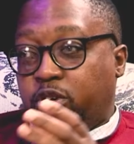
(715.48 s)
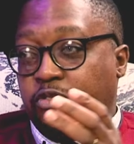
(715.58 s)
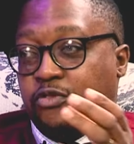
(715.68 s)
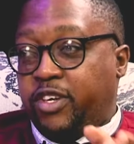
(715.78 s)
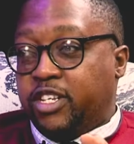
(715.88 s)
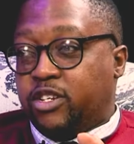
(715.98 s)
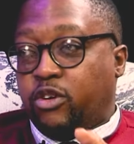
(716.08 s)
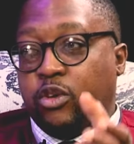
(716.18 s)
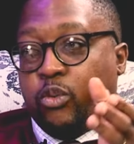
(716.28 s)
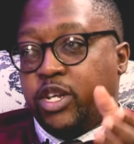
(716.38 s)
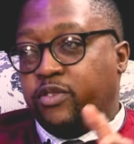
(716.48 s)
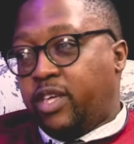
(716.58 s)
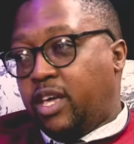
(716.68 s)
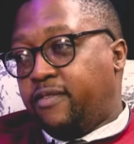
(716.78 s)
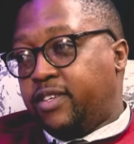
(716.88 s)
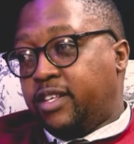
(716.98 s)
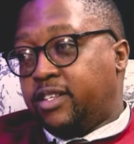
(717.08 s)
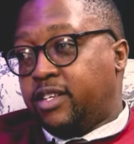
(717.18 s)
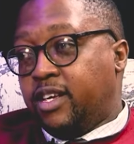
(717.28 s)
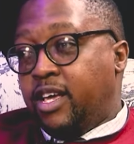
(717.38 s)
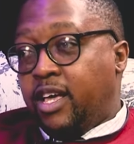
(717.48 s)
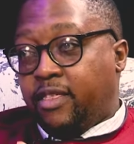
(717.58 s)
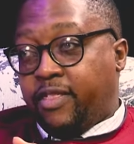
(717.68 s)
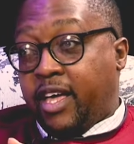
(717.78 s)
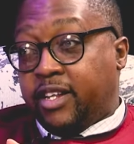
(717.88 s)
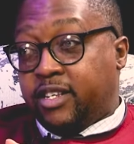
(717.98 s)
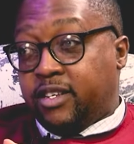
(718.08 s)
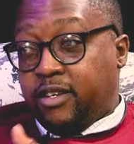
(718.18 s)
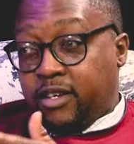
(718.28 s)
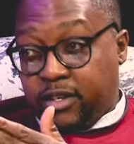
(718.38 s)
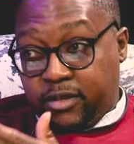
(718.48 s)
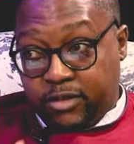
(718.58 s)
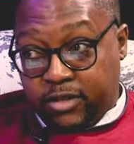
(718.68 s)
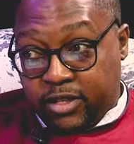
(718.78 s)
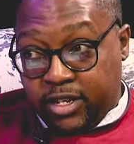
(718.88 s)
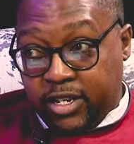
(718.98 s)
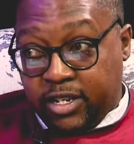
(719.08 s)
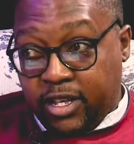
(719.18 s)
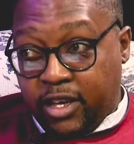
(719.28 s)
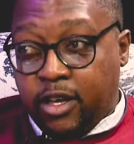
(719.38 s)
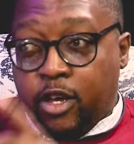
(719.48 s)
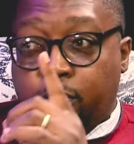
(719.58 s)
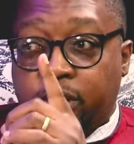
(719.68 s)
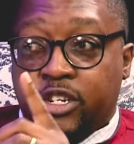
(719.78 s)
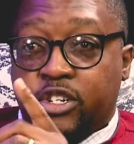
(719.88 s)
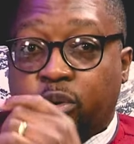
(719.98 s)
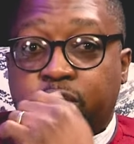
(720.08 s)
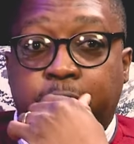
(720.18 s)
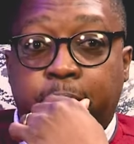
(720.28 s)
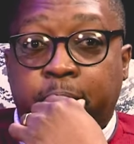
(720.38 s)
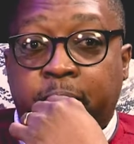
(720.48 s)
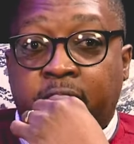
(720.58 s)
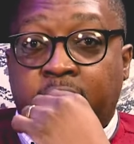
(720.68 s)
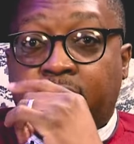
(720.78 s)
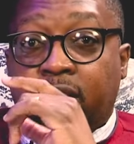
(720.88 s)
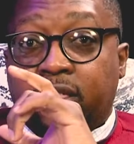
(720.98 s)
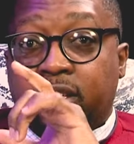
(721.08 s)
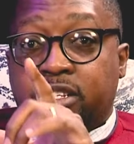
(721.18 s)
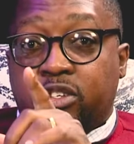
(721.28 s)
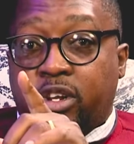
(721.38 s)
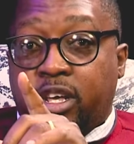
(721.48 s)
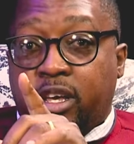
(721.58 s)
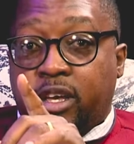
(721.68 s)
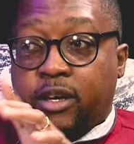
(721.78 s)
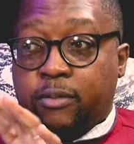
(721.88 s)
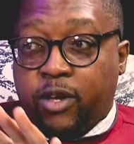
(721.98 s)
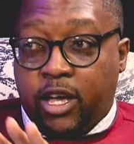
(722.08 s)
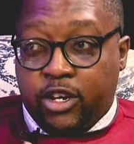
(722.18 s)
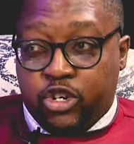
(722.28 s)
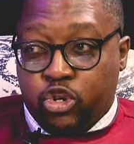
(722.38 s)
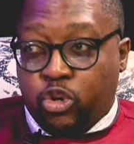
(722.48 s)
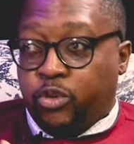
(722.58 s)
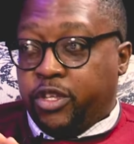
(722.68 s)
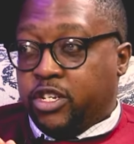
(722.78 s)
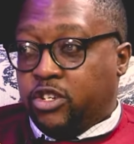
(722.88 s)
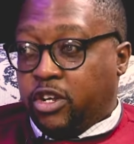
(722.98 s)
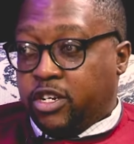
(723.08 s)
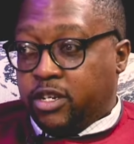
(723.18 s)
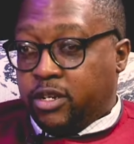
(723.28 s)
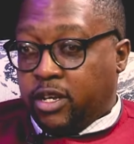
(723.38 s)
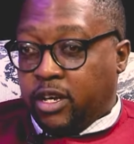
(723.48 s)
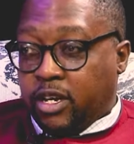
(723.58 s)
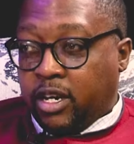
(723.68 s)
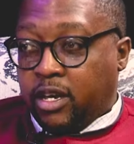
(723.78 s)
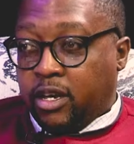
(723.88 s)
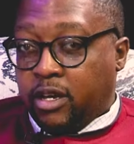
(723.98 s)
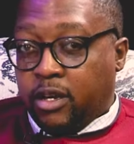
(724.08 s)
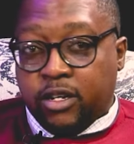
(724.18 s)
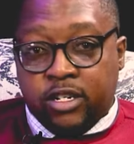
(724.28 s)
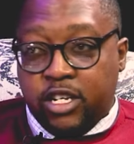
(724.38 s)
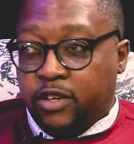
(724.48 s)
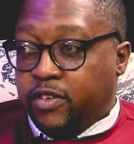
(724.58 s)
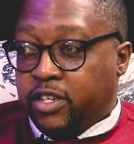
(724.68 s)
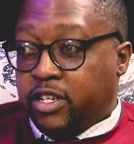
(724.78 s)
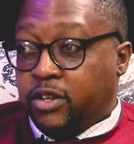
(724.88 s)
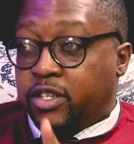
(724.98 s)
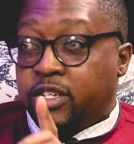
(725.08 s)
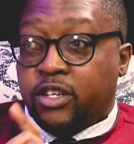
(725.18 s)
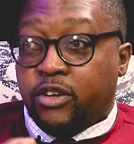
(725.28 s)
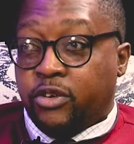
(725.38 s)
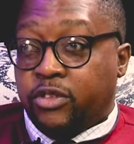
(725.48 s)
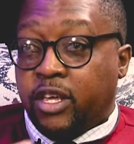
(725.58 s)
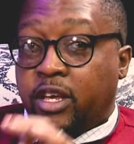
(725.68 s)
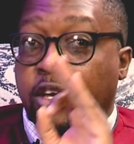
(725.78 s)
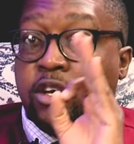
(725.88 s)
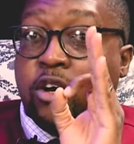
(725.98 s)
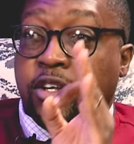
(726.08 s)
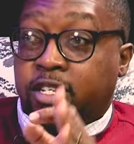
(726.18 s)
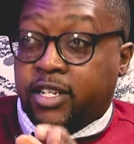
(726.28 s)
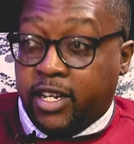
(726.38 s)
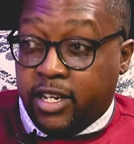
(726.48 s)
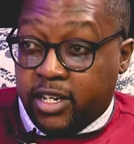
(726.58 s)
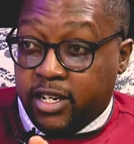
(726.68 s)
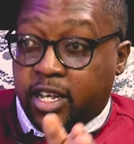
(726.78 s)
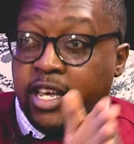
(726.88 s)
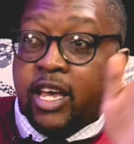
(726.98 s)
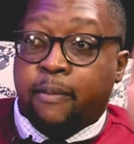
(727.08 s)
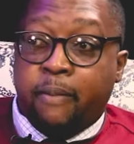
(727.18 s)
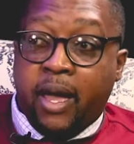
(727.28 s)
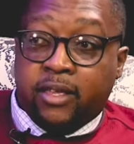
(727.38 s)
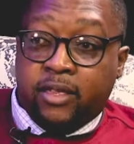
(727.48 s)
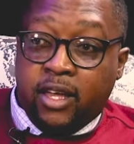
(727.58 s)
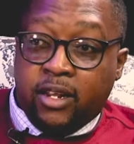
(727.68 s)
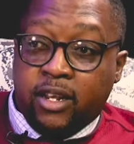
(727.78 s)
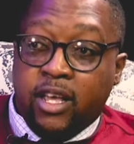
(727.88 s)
convinced on the weight of the evidence that this is there. Please note, this is not a show. This is not a TV series. This is a real thing. God said it back then.